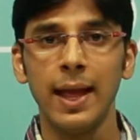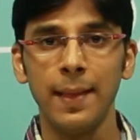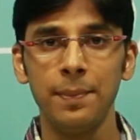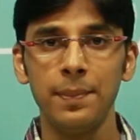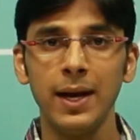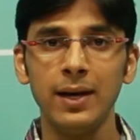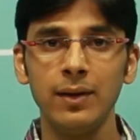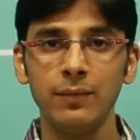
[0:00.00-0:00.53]

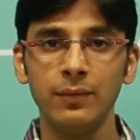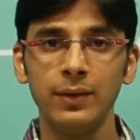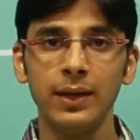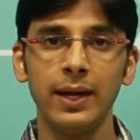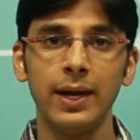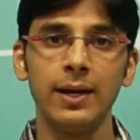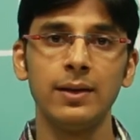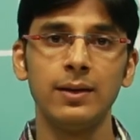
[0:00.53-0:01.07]
In that
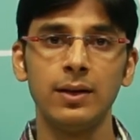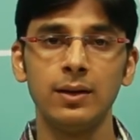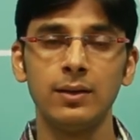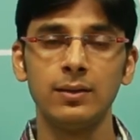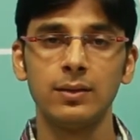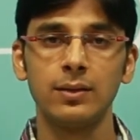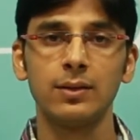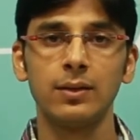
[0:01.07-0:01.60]
we entered
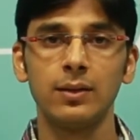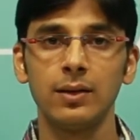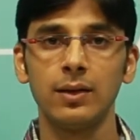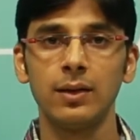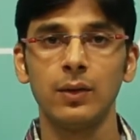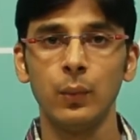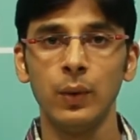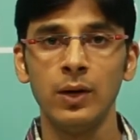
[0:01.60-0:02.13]

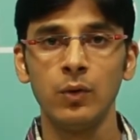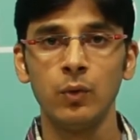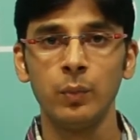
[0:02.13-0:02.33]
1